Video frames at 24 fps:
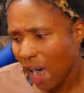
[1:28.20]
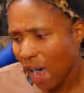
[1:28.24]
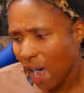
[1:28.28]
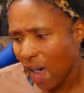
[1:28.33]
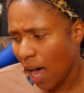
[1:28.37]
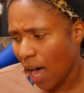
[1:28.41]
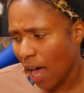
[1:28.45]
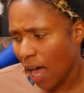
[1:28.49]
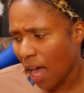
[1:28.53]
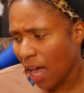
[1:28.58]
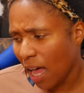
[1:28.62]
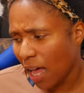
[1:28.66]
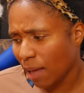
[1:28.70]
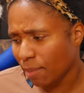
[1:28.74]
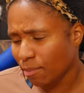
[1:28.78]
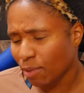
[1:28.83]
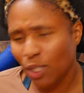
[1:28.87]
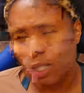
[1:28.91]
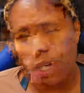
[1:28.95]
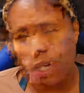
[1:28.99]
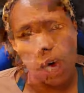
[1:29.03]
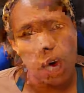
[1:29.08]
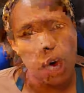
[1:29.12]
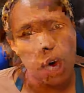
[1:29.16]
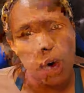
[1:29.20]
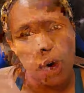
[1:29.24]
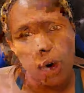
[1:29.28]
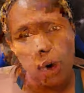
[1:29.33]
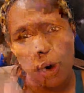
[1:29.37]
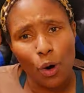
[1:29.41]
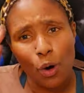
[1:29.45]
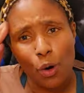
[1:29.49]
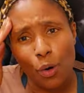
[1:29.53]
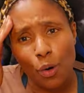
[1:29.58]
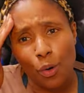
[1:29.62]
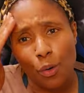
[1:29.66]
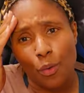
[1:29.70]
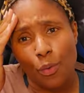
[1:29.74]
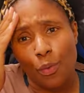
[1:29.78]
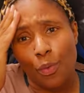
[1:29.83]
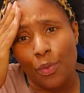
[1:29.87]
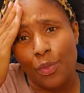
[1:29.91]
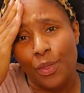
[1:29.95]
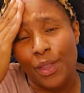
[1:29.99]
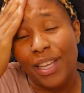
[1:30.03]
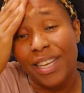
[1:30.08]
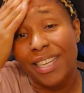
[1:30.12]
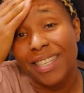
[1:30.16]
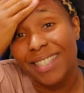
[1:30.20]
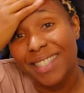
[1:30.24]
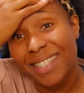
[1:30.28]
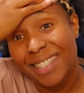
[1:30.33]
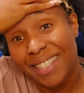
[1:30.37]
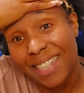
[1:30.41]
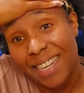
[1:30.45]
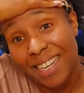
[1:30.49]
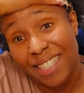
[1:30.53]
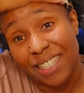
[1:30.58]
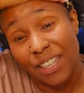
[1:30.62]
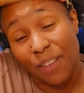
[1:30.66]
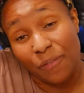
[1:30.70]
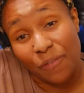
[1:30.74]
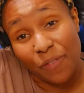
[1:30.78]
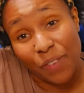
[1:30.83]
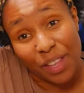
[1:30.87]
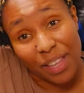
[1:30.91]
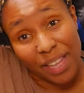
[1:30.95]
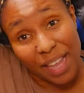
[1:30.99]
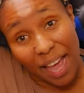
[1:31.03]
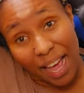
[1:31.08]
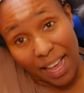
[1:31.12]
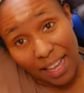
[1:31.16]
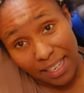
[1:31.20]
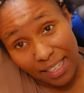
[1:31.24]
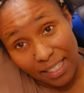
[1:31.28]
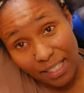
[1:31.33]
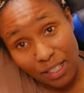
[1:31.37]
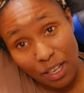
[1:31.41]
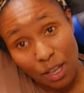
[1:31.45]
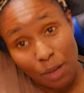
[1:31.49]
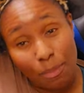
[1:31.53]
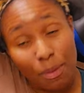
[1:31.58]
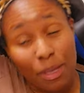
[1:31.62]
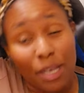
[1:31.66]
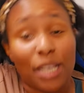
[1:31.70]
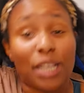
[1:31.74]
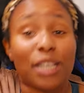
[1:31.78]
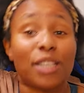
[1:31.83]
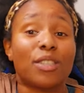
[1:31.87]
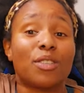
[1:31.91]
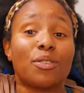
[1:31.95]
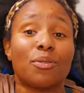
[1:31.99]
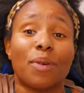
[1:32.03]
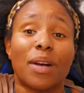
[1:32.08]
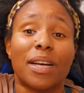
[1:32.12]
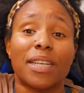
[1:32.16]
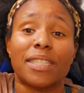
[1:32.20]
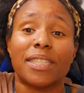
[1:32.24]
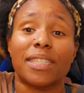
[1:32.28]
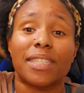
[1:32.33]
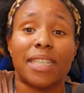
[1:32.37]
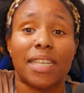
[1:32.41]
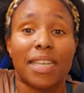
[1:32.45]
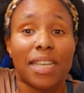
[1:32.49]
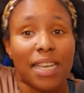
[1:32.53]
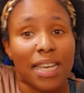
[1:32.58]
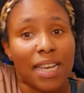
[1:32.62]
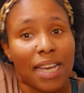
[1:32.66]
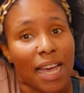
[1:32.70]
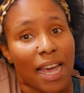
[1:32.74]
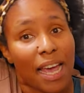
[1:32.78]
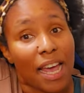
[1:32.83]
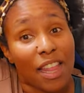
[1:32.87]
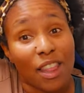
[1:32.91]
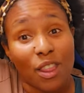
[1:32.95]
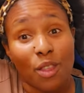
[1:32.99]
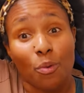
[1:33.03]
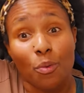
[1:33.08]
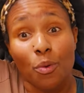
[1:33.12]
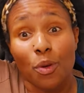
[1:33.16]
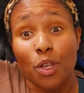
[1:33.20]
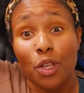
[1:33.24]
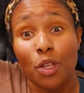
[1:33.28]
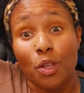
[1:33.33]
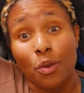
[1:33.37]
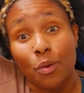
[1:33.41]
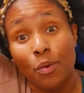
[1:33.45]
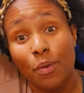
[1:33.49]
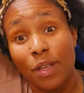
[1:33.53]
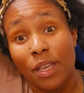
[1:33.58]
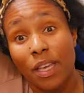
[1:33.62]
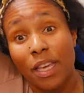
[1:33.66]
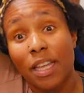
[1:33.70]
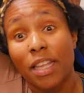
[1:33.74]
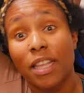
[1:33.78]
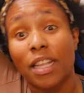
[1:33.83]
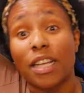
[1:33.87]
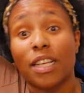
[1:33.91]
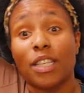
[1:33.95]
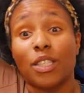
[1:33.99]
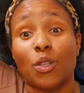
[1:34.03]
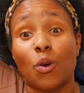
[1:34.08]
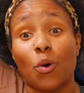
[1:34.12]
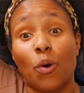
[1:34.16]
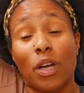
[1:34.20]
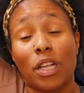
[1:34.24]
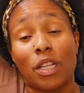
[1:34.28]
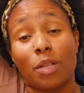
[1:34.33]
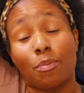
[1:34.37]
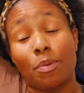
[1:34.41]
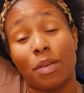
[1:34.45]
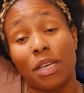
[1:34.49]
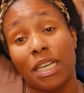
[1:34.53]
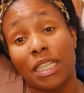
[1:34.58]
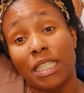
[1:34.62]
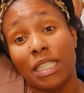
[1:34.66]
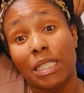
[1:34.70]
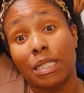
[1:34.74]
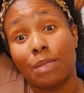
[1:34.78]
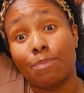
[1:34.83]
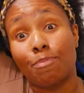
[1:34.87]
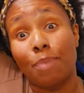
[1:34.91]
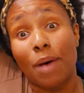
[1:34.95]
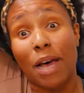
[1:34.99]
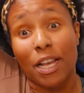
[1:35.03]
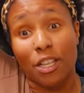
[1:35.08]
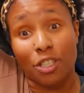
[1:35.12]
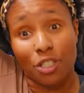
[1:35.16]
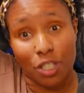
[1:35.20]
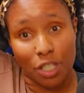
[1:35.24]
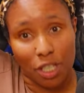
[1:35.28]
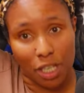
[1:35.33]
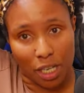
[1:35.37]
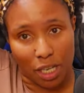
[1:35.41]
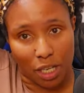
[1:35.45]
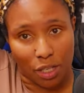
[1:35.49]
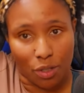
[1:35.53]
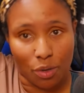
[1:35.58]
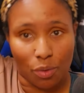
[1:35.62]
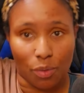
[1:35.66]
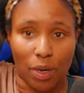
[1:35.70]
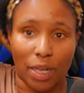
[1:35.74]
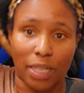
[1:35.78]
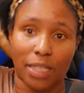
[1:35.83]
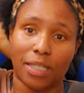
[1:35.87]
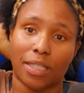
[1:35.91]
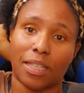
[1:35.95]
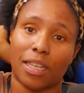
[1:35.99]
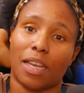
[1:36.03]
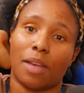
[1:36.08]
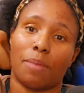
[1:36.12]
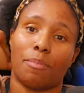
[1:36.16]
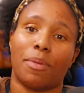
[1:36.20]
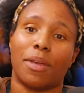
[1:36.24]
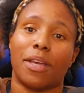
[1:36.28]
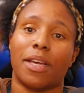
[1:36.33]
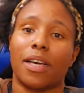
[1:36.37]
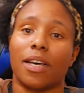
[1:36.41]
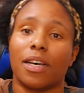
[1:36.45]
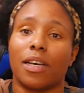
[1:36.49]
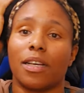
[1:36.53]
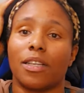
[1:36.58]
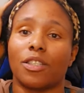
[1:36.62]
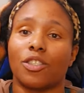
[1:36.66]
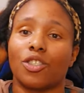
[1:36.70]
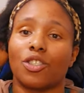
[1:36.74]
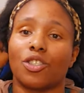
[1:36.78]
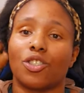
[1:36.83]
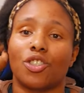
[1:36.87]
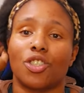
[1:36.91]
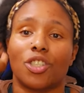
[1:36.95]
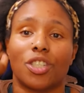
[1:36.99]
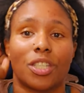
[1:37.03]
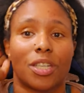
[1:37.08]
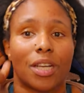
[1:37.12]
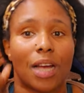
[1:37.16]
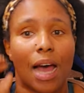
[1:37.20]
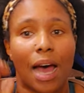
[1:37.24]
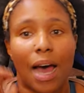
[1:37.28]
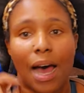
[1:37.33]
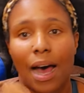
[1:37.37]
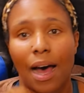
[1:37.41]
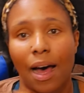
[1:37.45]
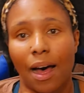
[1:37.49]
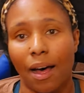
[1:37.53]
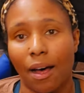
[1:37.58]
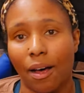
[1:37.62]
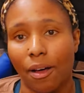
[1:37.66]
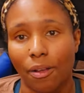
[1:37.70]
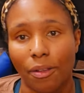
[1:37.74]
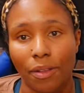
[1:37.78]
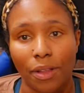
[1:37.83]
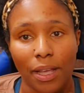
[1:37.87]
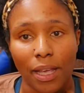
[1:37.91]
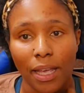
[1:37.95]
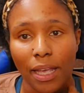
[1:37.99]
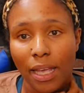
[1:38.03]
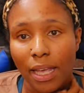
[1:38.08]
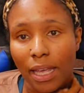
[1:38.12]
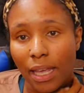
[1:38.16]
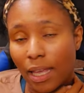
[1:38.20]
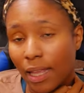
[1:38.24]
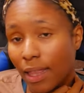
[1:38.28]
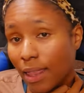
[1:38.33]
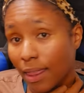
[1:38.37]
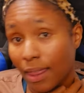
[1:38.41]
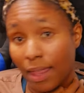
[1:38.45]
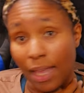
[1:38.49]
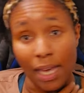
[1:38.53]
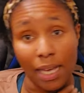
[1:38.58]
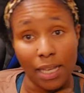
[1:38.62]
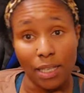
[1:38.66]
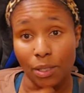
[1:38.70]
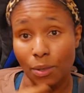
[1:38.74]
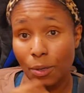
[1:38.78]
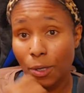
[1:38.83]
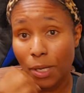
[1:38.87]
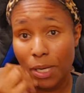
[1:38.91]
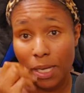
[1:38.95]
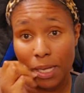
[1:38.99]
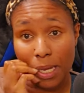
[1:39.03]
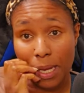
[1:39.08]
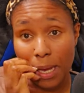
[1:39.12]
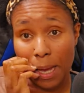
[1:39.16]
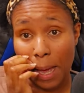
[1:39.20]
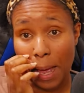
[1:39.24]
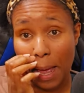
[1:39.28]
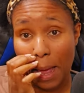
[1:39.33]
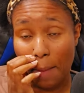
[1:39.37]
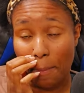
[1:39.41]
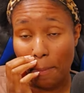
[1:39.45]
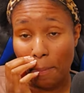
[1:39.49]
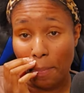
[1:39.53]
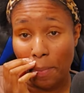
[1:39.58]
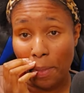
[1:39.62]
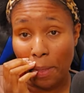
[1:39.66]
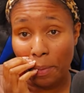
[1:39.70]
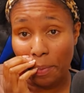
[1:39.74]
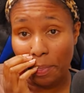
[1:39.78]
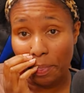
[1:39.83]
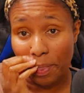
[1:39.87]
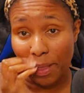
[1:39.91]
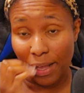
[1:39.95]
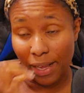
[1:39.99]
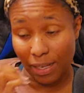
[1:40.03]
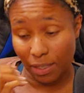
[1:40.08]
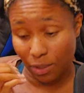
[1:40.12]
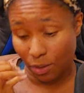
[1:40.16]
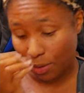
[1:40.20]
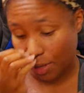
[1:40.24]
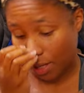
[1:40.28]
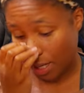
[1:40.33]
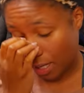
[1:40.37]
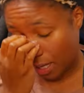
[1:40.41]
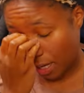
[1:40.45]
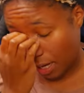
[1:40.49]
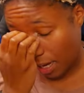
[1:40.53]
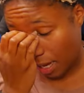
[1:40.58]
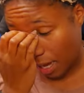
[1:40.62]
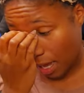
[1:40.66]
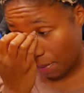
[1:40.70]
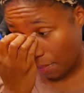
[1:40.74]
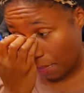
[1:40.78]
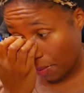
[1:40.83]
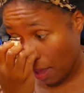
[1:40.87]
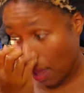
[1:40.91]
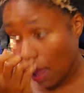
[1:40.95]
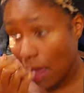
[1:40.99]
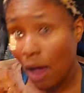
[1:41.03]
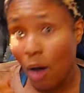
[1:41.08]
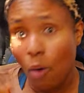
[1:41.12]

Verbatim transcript: Um, so this season finale is going to be interesting, and the reunion is going to be especially interesting because, child, things are heating up. Things are heating up.